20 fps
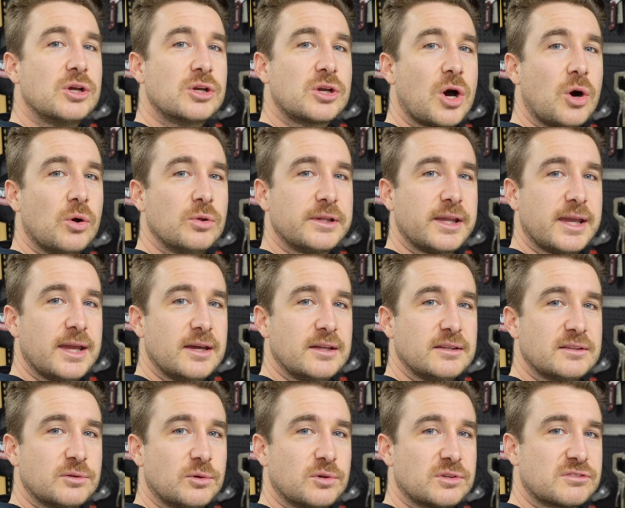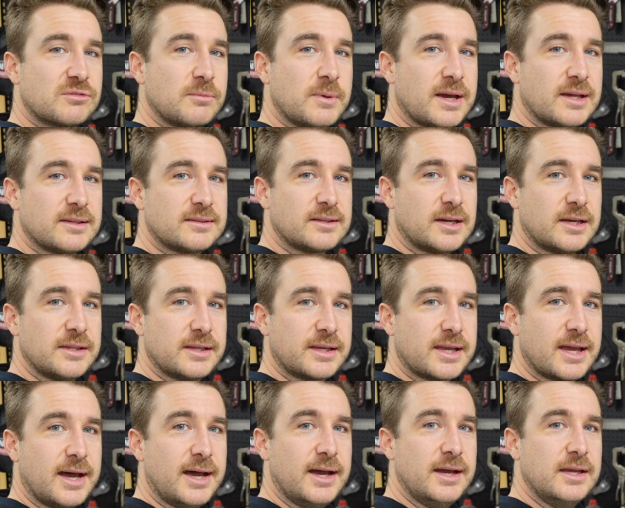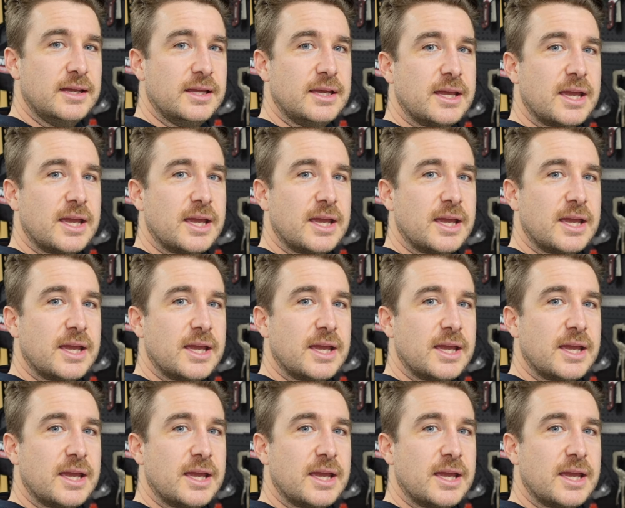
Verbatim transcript: cold air sourced from outside the car